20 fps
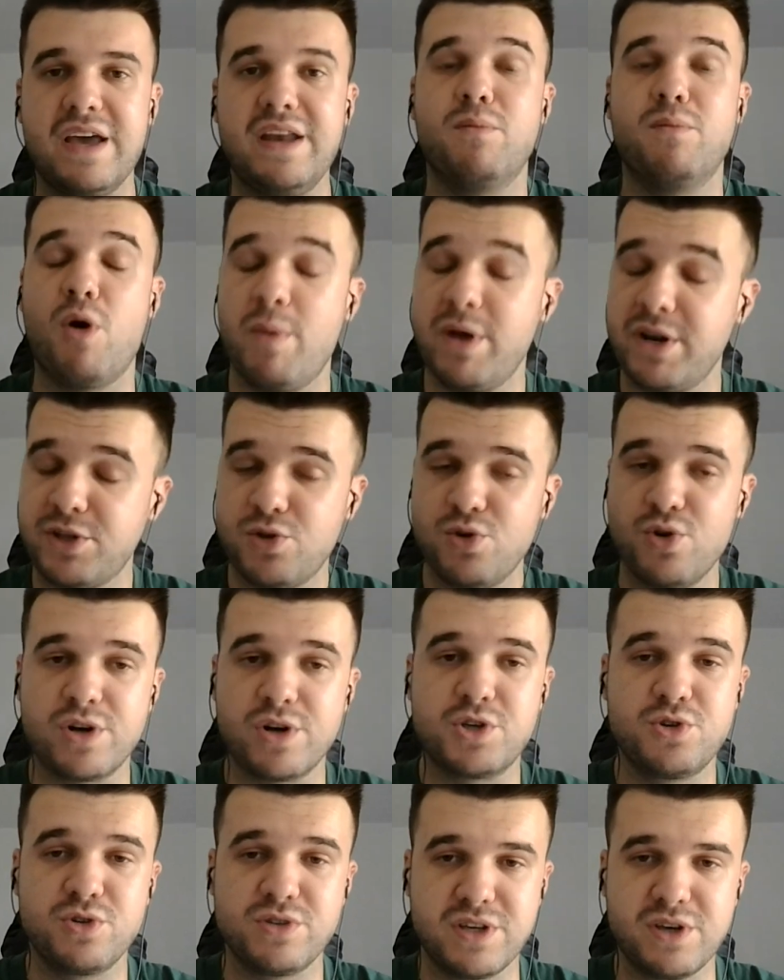in the moment you
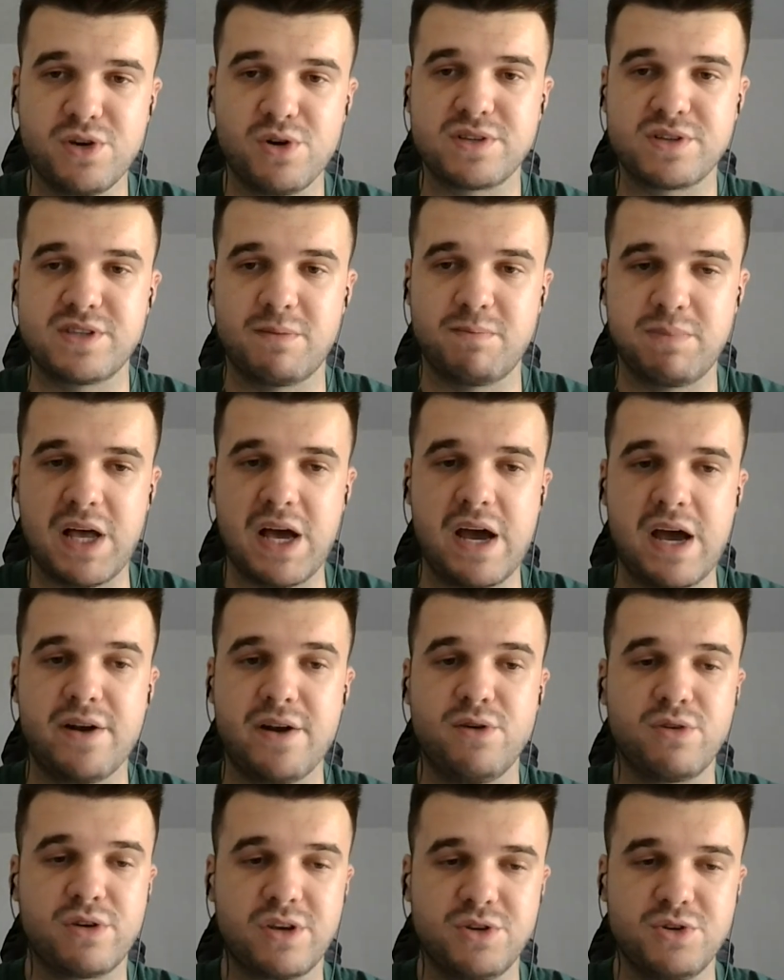are choosing your
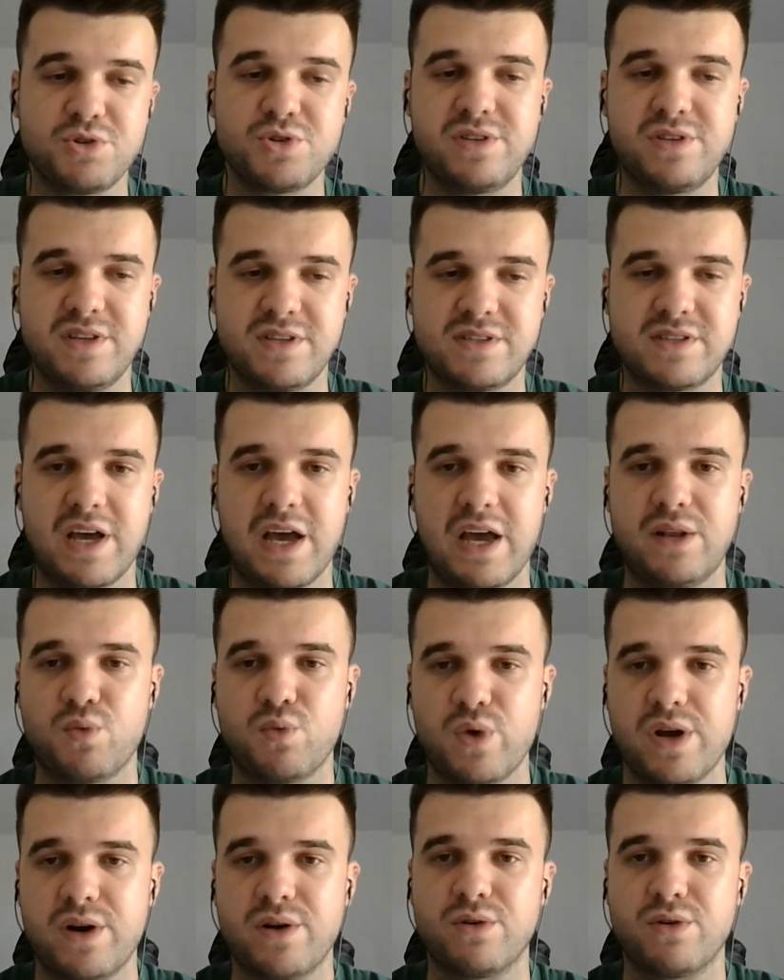supplier you, you should
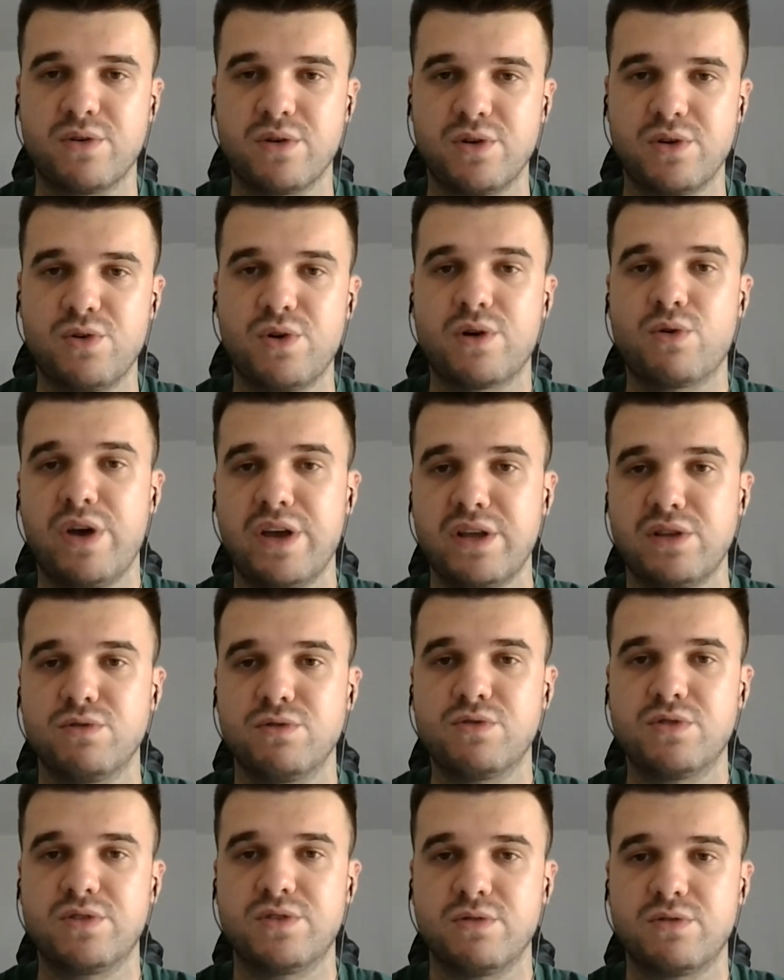decide where you are
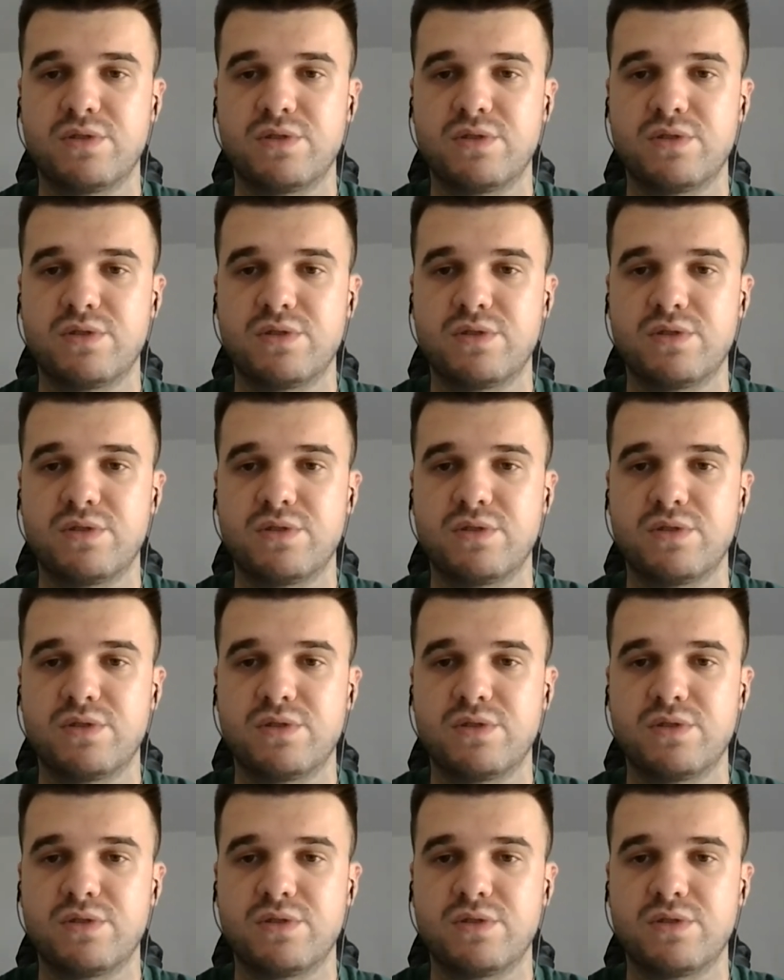going to,